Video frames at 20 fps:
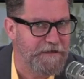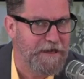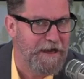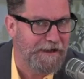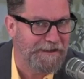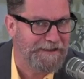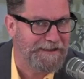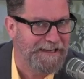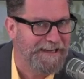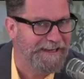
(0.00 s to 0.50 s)

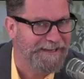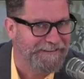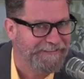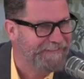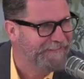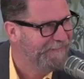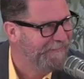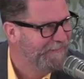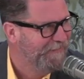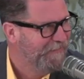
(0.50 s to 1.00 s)
nothing.
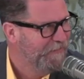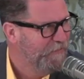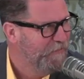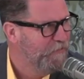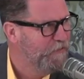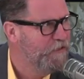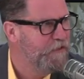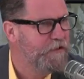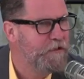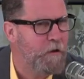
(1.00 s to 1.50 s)

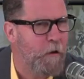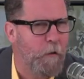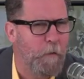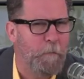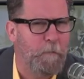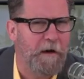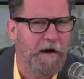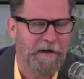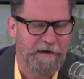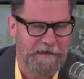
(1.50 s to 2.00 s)

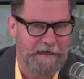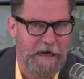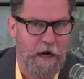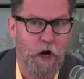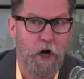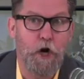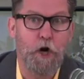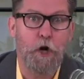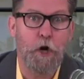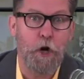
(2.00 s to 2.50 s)
Nobody,
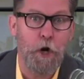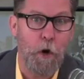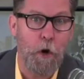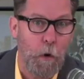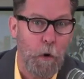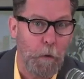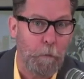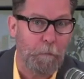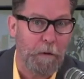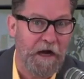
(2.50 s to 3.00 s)

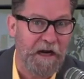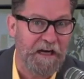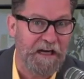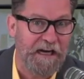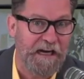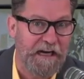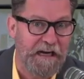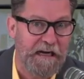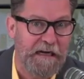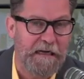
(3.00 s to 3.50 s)

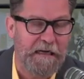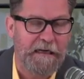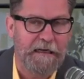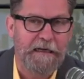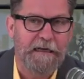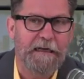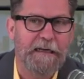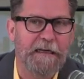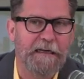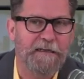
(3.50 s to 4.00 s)
nobody
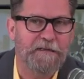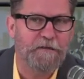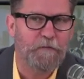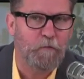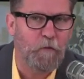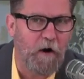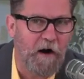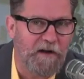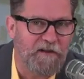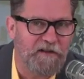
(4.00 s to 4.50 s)
is
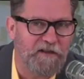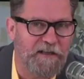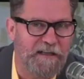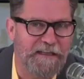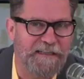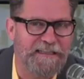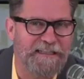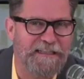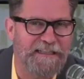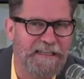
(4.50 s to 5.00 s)

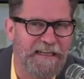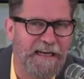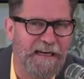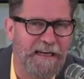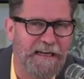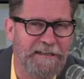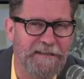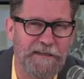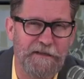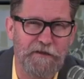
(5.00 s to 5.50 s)
watching
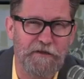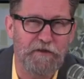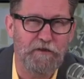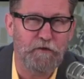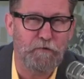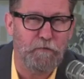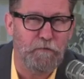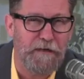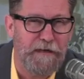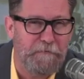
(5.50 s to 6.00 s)
CNN's
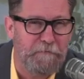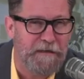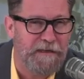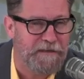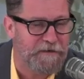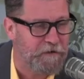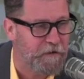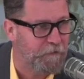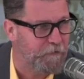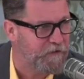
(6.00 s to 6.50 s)
streaming
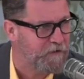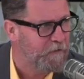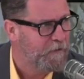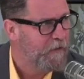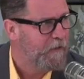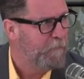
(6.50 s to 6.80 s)
service.